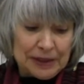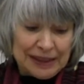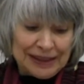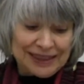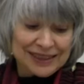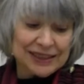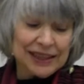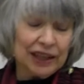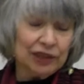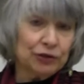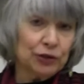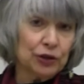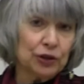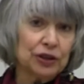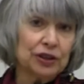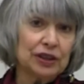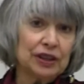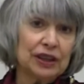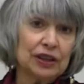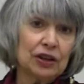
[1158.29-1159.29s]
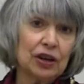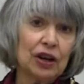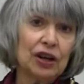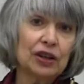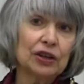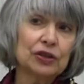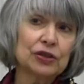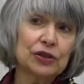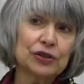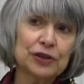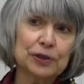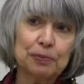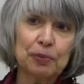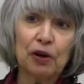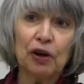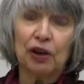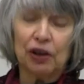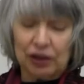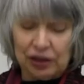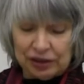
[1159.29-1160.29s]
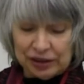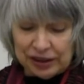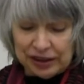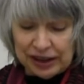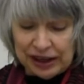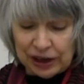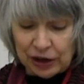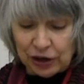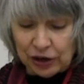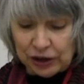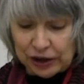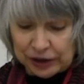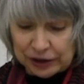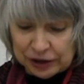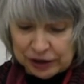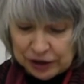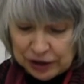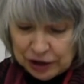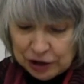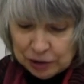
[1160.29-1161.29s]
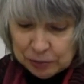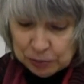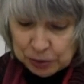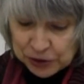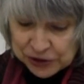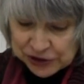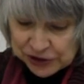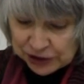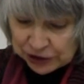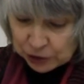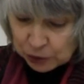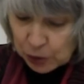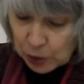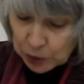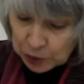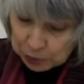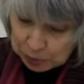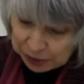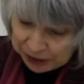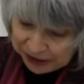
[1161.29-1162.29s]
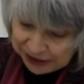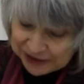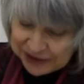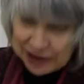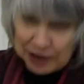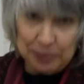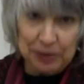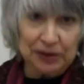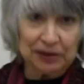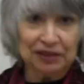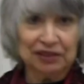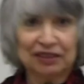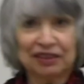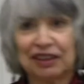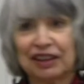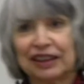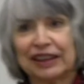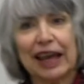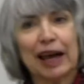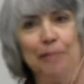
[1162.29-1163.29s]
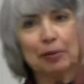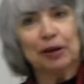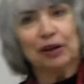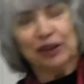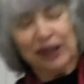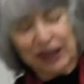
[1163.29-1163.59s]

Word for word: Stanford ecologist Paul Ehrlich puts it quotably, it's up in capital